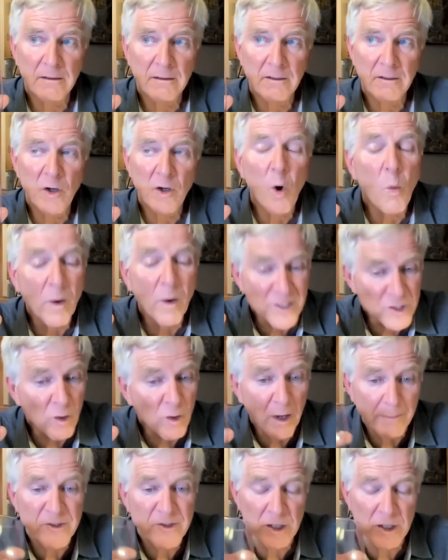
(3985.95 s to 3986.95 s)
know what
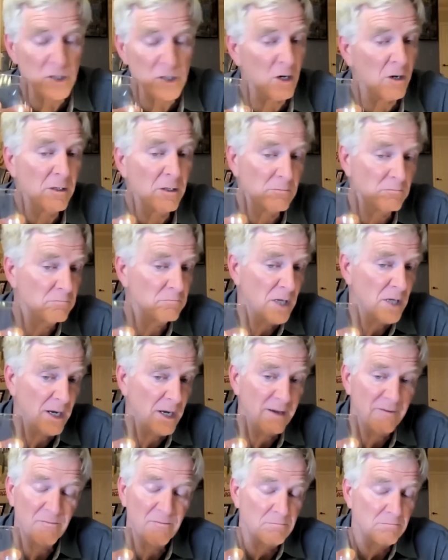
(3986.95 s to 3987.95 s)
your options are and, and
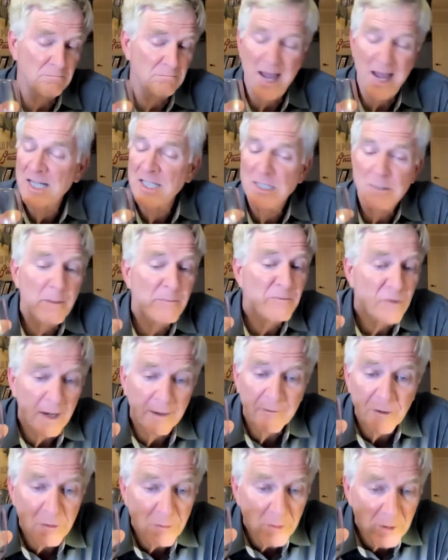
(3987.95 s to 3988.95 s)
have maximum
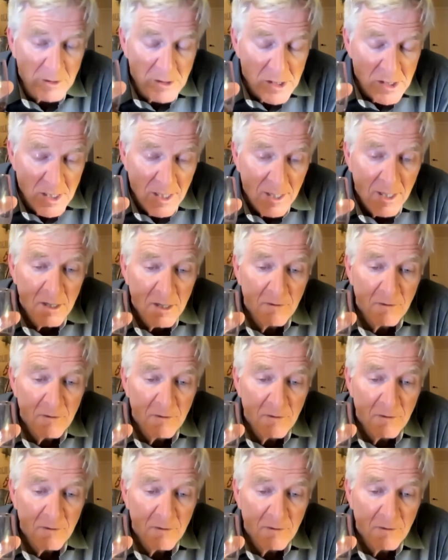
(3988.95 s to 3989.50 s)
travel thrills